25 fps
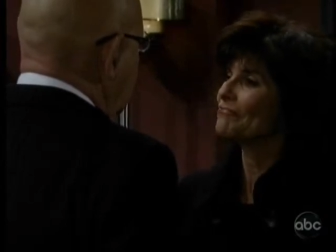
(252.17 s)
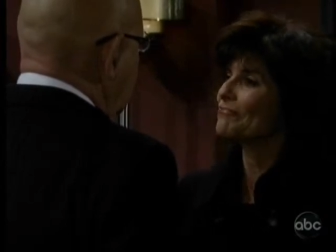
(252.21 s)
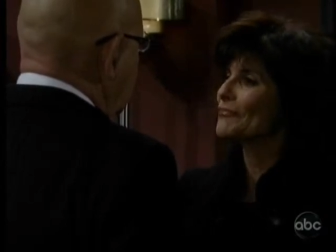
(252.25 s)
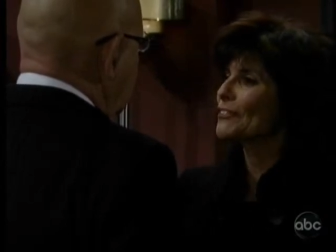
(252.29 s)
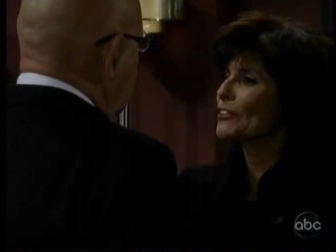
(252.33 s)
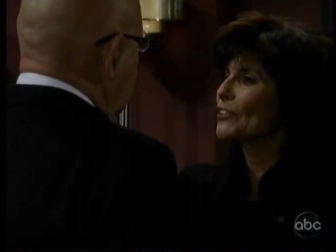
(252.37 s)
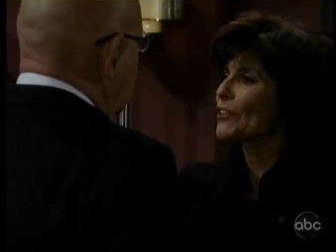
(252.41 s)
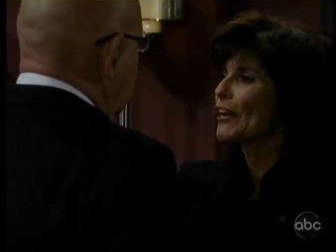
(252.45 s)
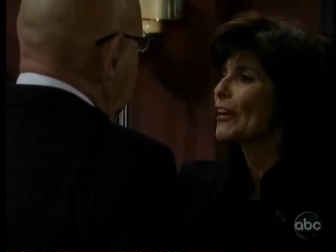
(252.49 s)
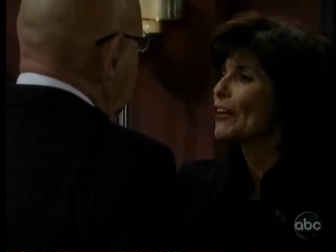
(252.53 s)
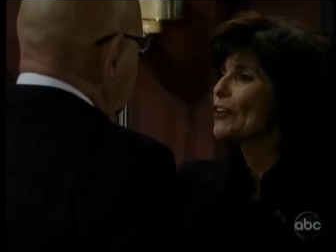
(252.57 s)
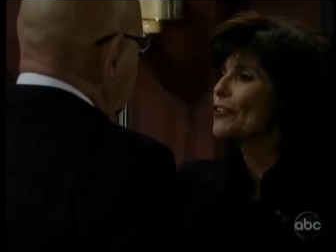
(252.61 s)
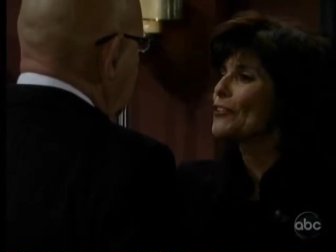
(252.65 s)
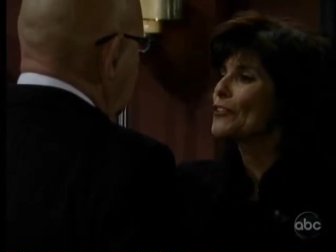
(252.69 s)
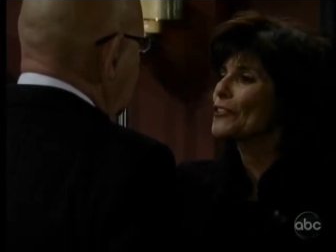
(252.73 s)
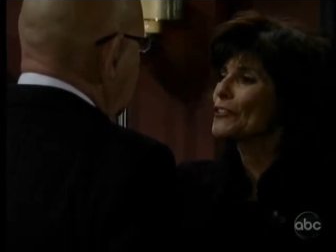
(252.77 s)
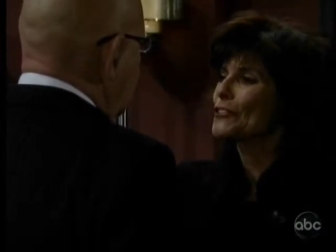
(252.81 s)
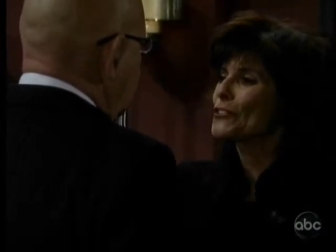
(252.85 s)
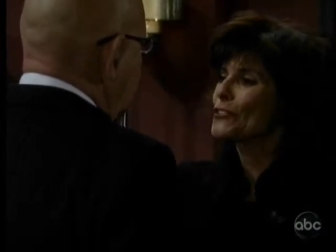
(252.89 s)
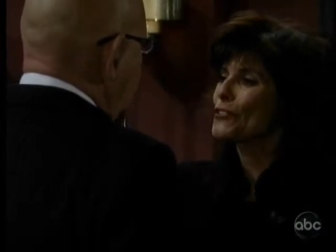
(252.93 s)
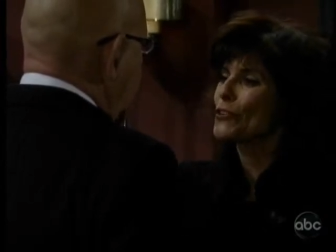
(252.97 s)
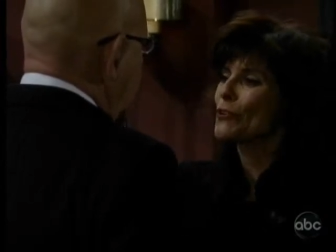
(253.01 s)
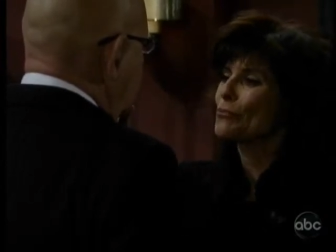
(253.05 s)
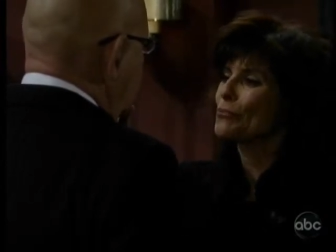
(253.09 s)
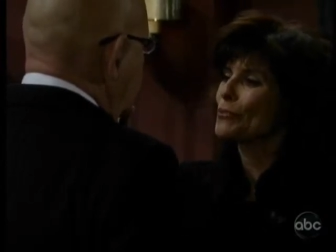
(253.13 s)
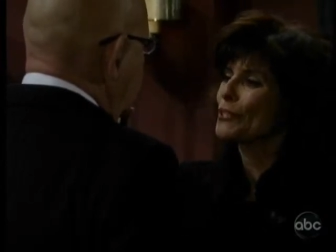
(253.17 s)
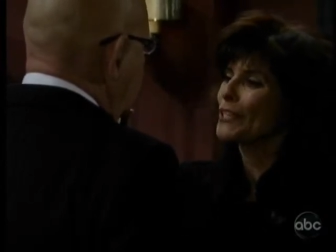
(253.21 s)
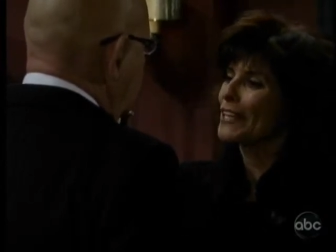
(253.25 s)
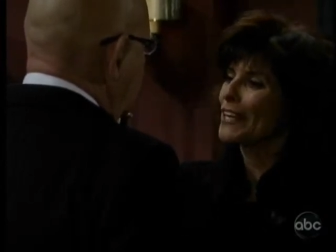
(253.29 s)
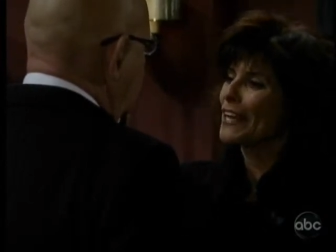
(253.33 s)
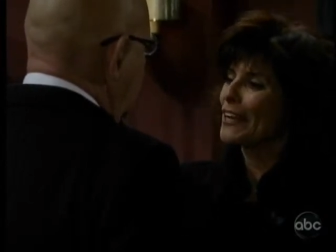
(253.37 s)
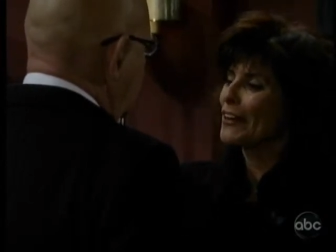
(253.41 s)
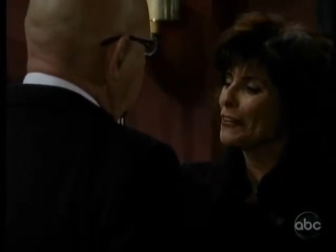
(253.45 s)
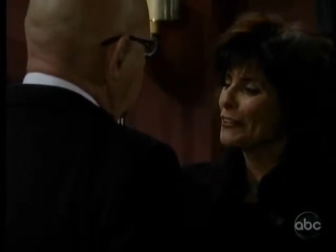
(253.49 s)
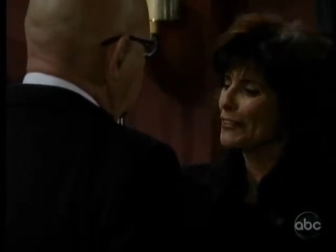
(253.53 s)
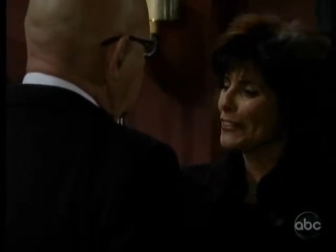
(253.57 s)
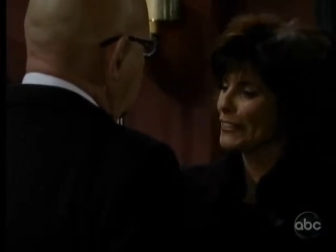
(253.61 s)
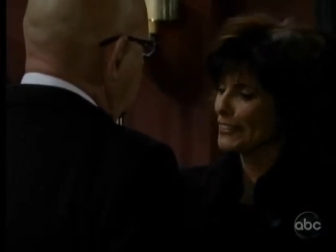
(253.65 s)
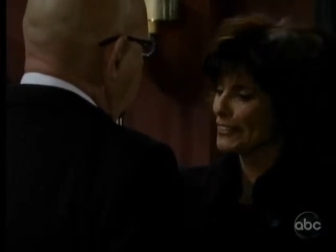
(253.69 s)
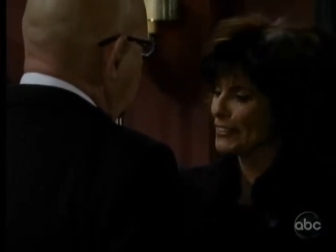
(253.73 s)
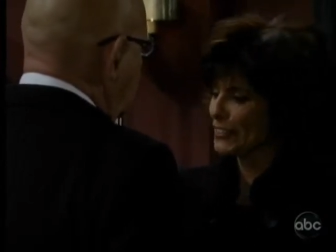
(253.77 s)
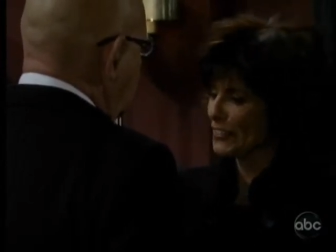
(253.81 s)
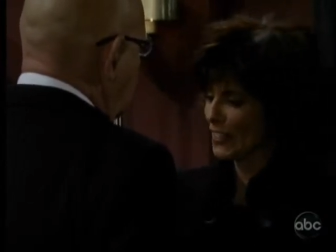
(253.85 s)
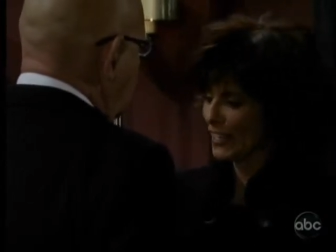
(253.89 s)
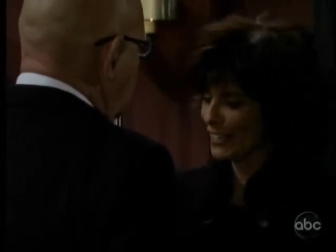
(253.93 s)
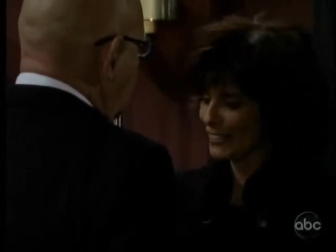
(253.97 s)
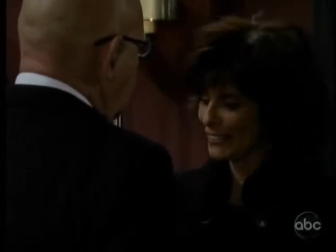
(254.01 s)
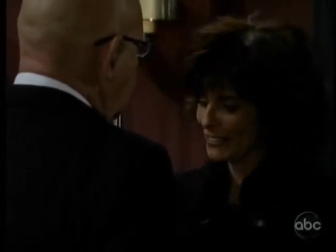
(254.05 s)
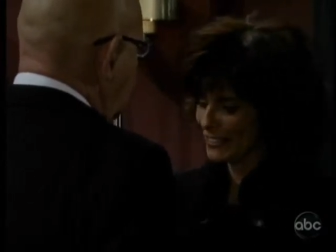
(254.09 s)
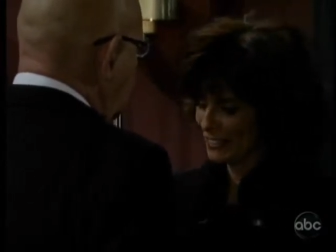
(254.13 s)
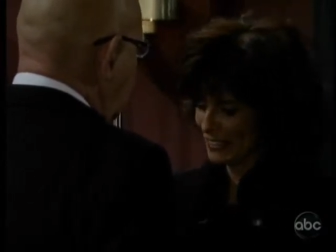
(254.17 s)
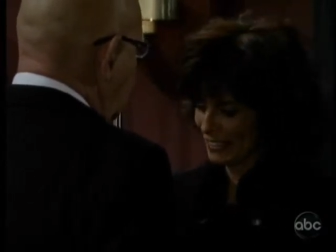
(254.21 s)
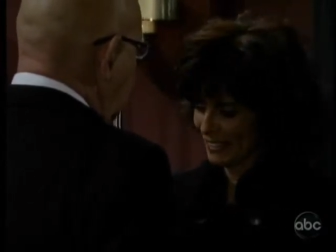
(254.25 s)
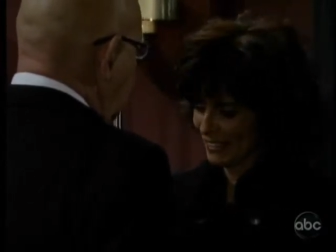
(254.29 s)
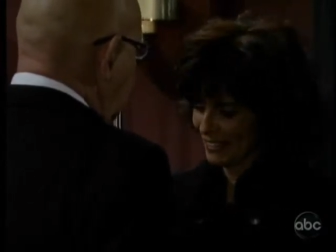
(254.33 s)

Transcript: your health is so precarious. I,